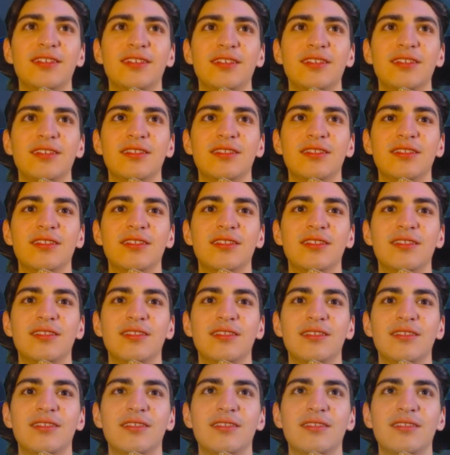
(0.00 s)
We
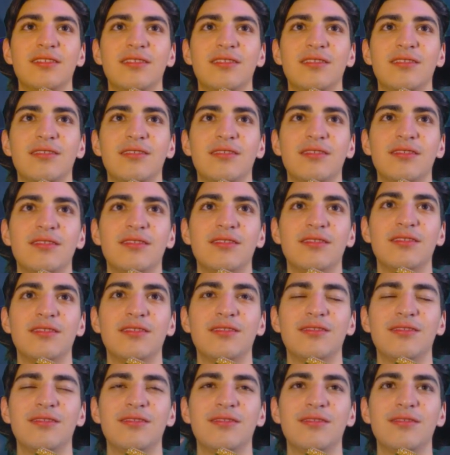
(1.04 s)

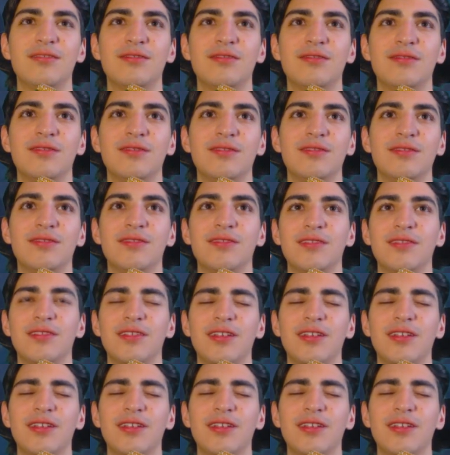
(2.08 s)
better get moving.